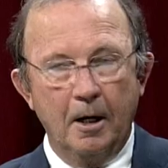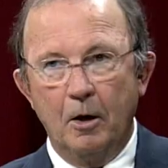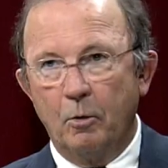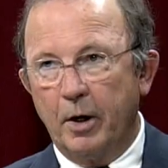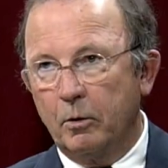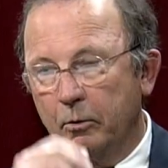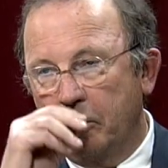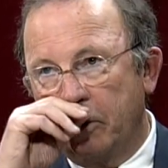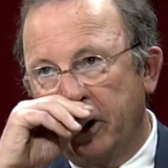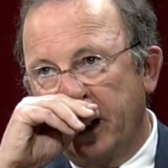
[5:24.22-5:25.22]
Well,
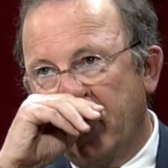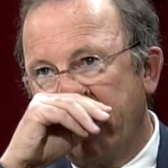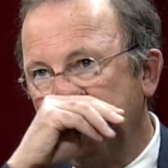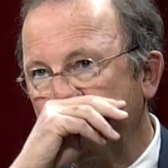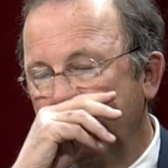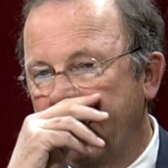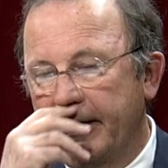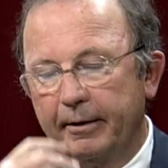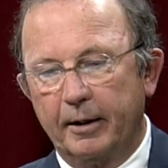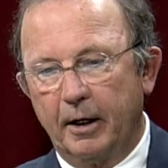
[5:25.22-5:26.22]
we are,
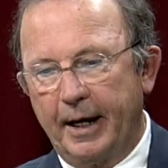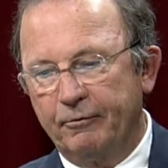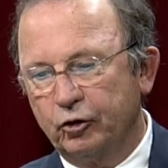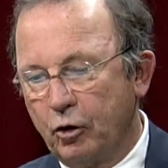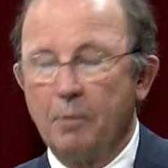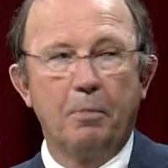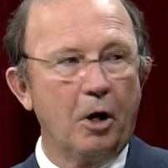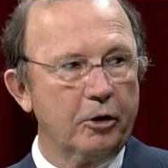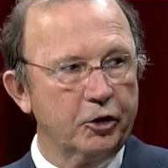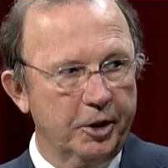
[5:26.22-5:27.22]
I have strong
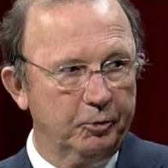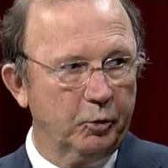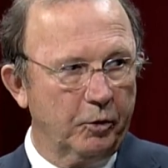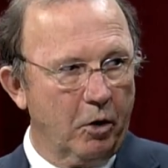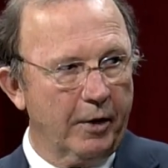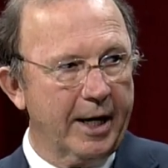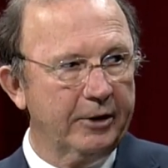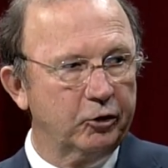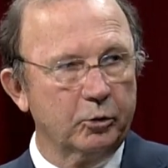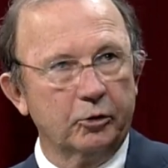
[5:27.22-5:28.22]
partnerships with all the high
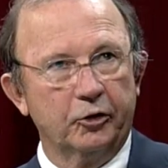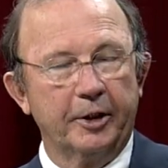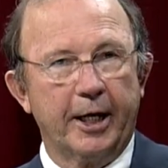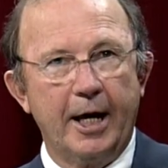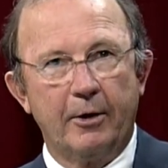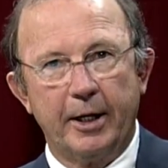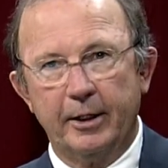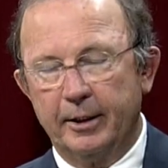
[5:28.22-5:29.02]
schools in the county.